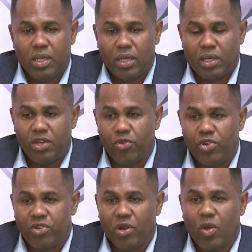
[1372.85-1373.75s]
this
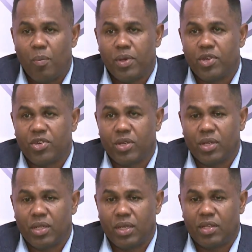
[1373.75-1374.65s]
regional
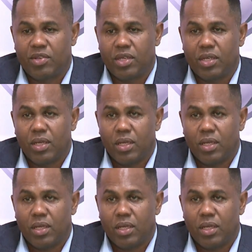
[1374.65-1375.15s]
competition next year?